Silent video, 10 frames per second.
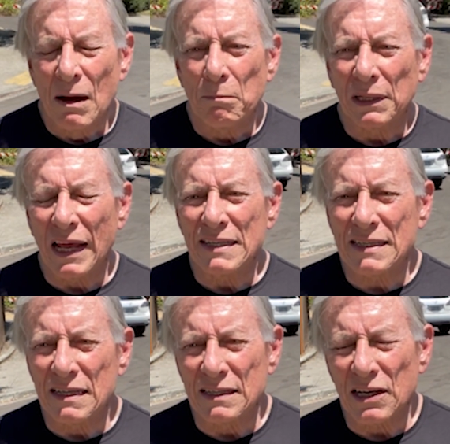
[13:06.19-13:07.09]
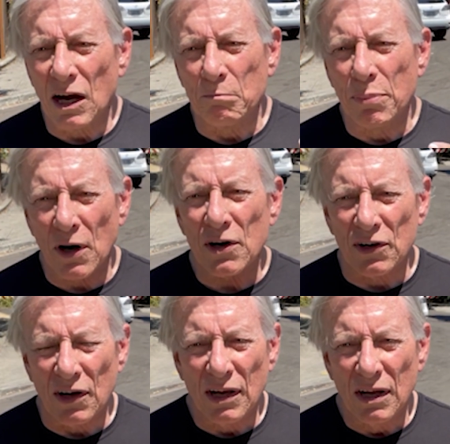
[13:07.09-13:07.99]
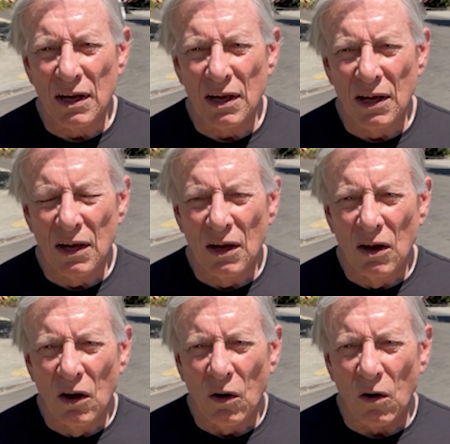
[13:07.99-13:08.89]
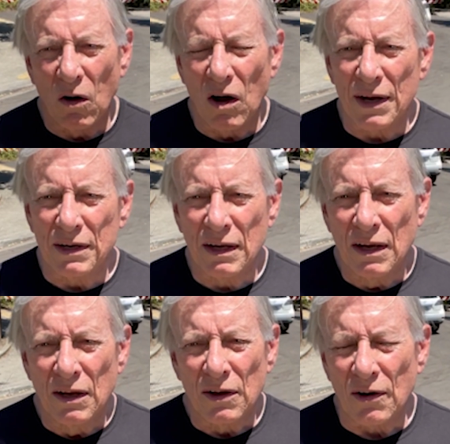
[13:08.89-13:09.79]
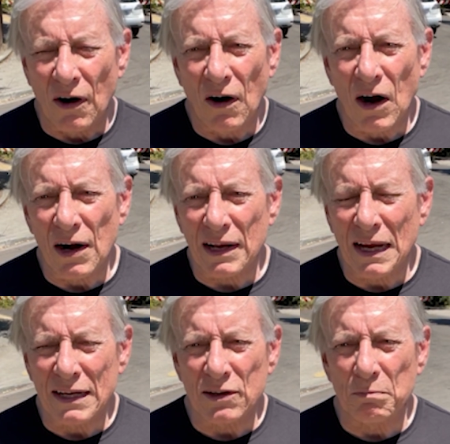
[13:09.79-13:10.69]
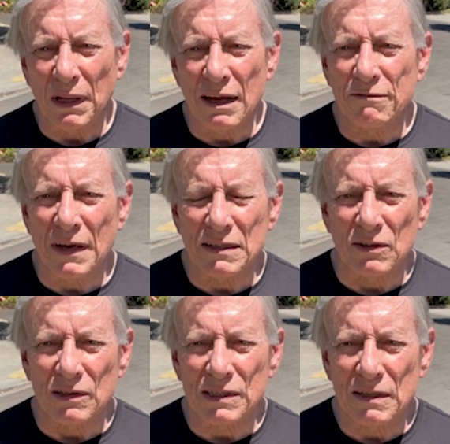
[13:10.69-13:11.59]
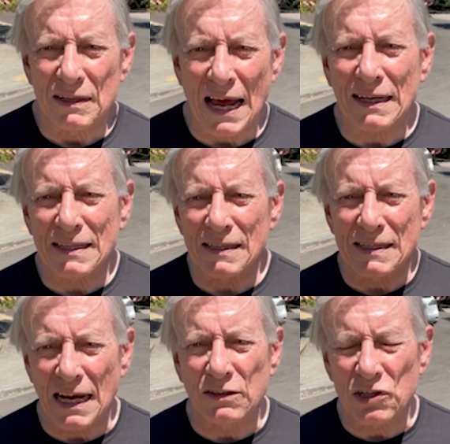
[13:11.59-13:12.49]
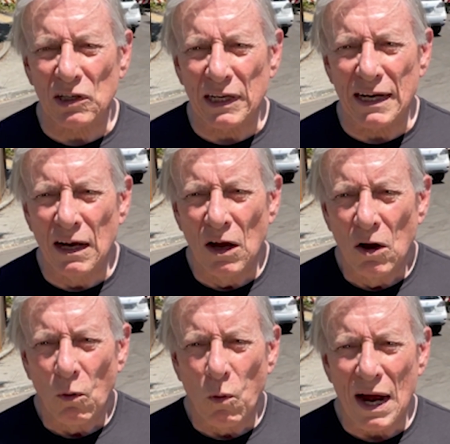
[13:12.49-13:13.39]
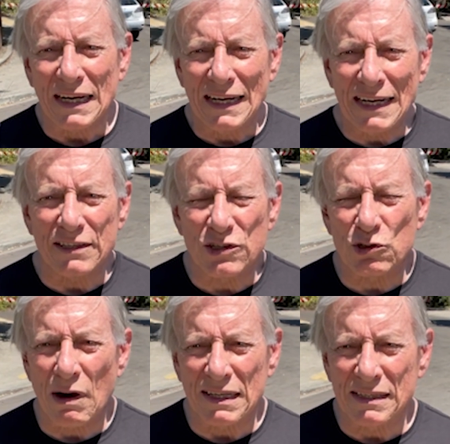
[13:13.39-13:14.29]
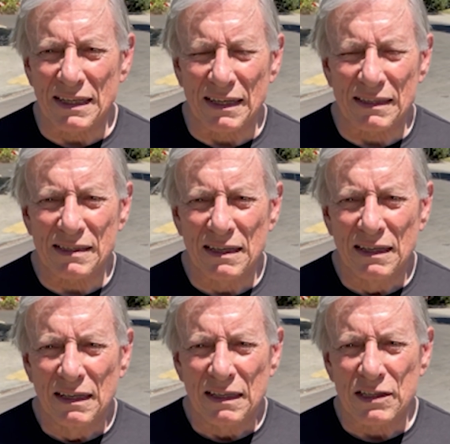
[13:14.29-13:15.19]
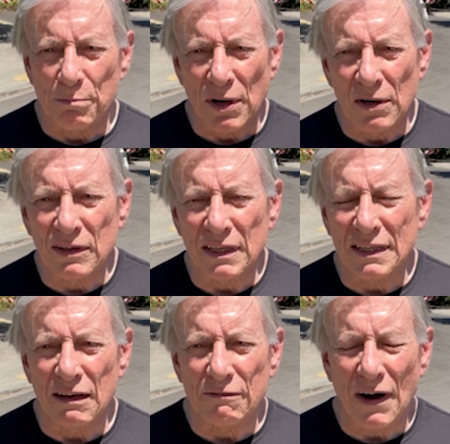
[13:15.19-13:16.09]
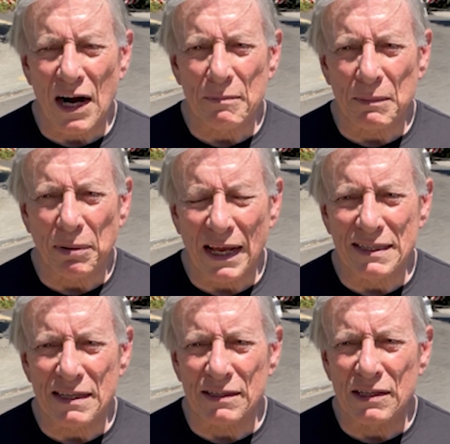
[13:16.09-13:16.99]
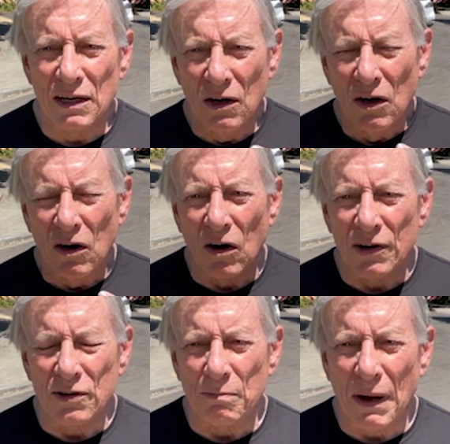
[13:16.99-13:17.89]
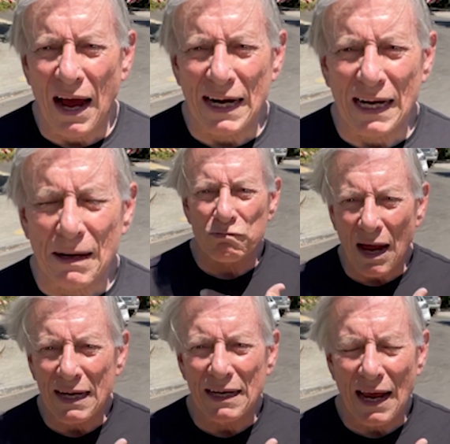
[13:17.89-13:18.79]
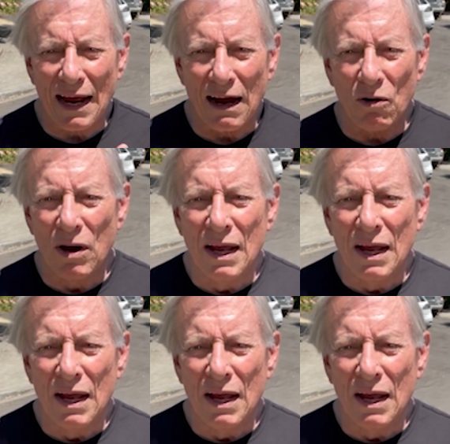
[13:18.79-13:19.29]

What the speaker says: places a burden on your heart and your blood vessels. That's essentially what heat stress is. It's a burden that the environment places on your body. Right now,